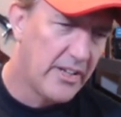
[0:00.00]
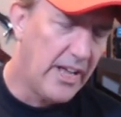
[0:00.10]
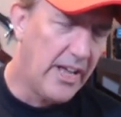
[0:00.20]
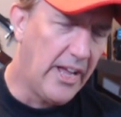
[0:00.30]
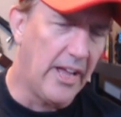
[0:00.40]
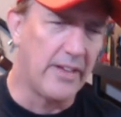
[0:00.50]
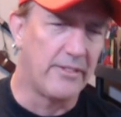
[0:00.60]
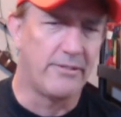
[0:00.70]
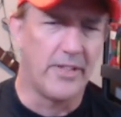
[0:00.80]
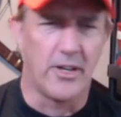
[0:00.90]

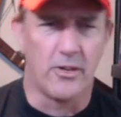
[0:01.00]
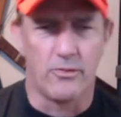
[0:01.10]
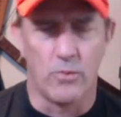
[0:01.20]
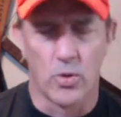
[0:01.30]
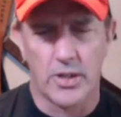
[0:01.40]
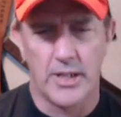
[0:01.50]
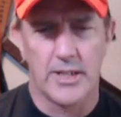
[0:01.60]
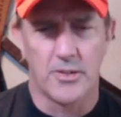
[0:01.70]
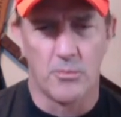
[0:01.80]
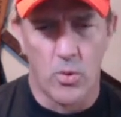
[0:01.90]
and, you know, working
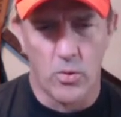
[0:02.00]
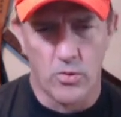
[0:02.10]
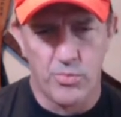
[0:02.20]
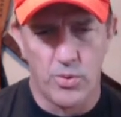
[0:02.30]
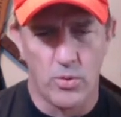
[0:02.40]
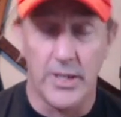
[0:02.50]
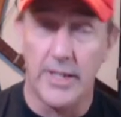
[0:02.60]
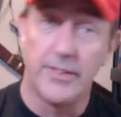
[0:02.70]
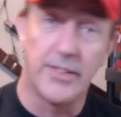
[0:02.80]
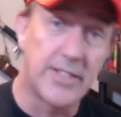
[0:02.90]
at the motor pool
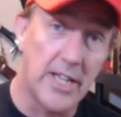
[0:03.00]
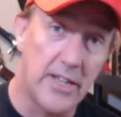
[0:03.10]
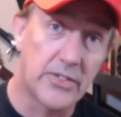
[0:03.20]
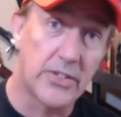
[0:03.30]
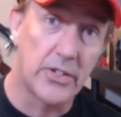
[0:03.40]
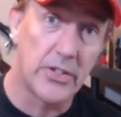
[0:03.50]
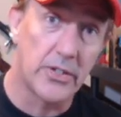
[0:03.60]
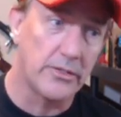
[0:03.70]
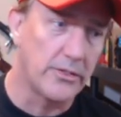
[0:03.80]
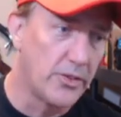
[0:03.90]
in the
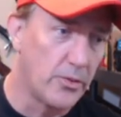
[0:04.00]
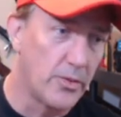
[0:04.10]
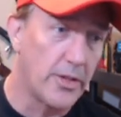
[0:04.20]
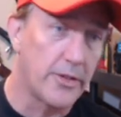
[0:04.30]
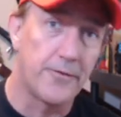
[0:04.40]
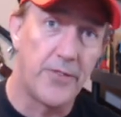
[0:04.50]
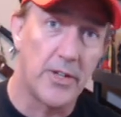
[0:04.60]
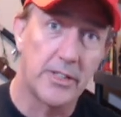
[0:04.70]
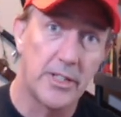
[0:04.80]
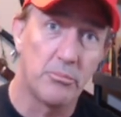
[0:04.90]
desert and doing other
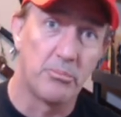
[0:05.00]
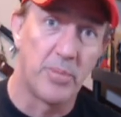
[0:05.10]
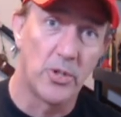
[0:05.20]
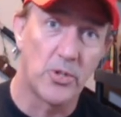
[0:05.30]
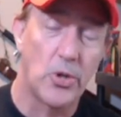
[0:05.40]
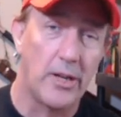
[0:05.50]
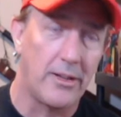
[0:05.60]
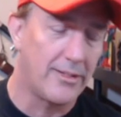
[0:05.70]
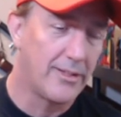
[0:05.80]
fucked up bullshit,